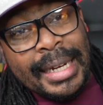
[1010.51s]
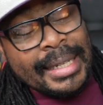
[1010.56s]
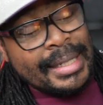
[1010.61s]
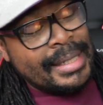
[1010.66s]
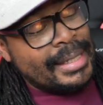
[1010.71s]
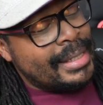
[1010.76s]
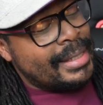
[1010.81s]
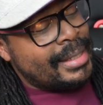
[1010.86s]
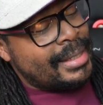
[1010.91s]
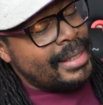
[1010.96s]
at
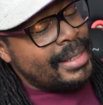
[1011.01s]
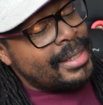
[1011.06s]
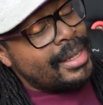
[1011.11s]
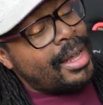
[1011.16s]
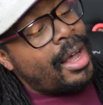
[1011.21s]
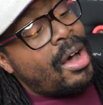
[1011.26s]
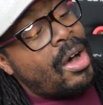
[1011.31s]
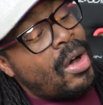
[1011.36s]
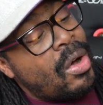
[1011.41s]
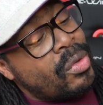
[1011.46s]
this. This
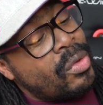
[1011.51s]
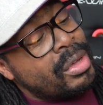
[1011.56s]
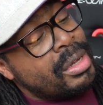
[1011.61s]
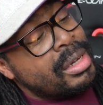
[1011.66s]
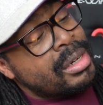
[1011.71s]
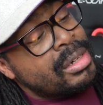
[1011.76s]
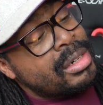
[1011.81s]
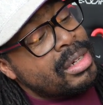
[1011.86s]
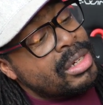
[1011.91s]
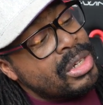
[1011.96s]
Call
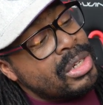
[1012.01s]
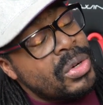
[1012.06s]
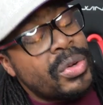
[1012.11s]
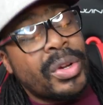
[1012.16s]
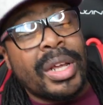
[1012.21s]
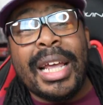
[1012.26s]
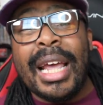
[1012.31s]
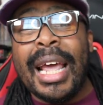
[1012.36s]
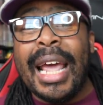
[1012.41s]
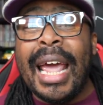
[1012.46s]
of
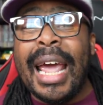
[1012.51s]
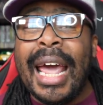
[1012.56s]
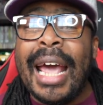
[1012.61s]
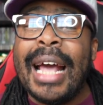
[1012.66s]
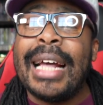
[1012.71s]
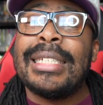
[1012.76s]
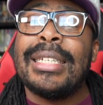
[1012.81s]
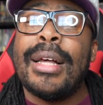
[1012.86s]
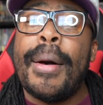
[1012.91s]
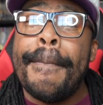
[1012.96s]
Duty
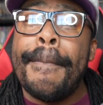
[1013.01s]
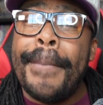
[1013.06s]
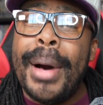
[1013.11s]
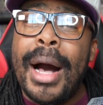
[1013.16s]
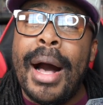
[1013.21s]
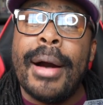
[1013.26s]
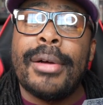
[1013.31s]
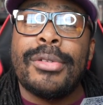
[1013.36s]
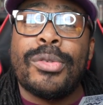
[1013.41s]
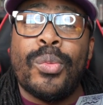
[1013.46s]

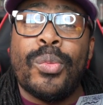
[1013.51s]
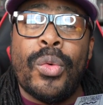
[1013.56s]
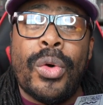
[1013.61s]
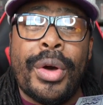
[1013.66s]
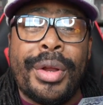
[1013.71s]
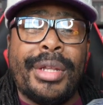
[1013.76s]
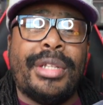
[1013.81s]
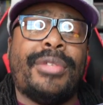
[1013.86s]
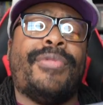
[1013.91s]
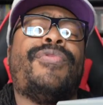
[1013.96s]
Xbox
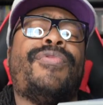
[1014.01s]
One. This